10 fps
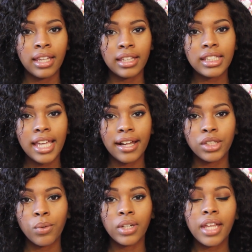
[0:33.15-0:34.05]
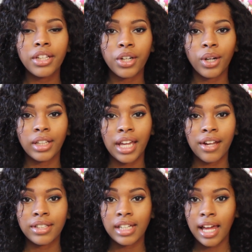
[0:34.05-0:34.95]
this hair to another curly
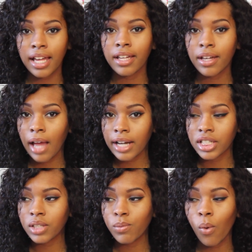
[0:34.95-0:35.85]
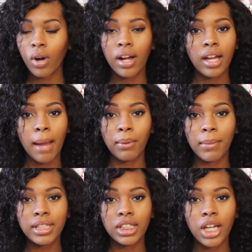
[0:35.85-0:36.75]
hair that I actually wore a couple
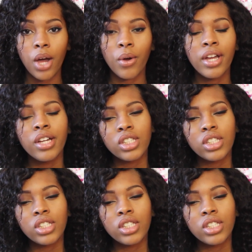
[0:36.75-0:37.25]
months ago.